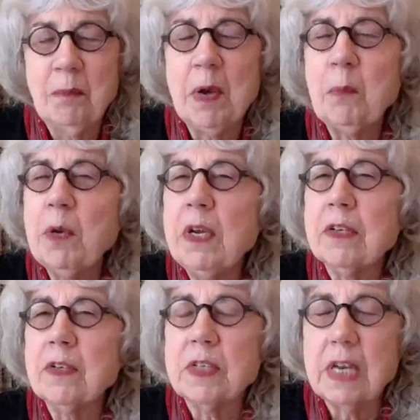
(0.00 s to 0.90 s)
memory
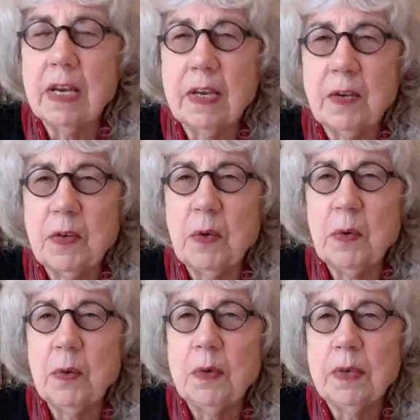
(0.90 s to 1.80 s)
has taken
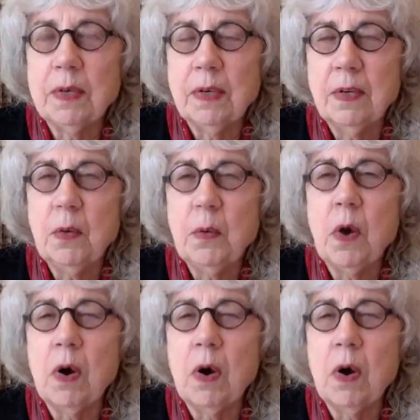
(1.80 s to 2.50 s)
you, you